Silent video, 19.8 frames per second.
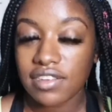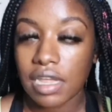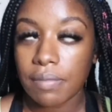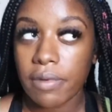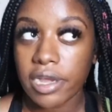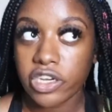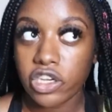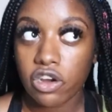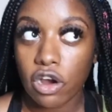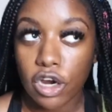They
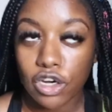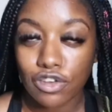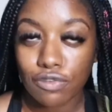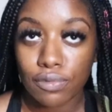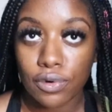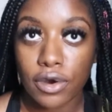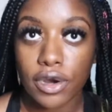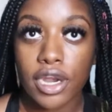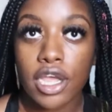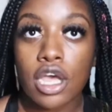might charge you
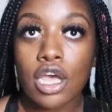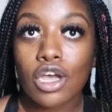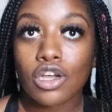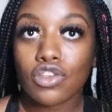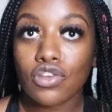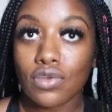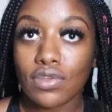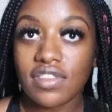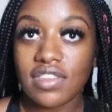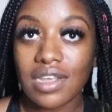more,
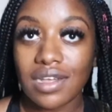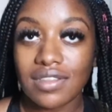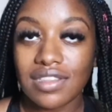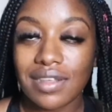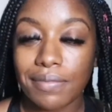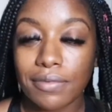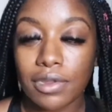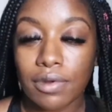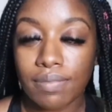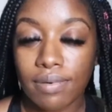do sell
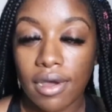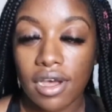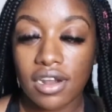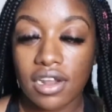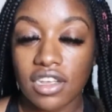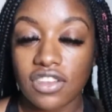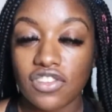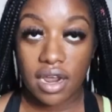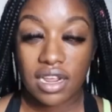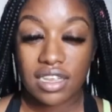similar
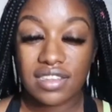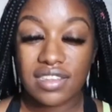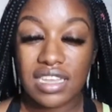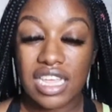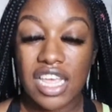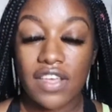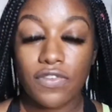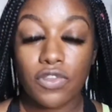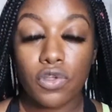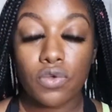products to
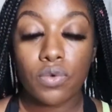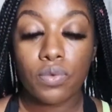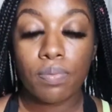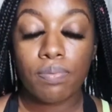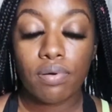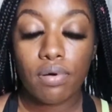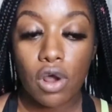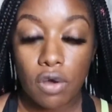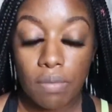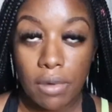give you
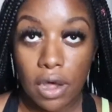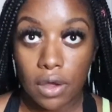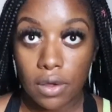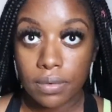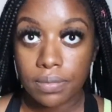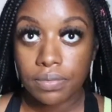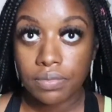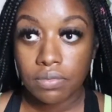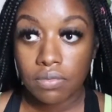promo.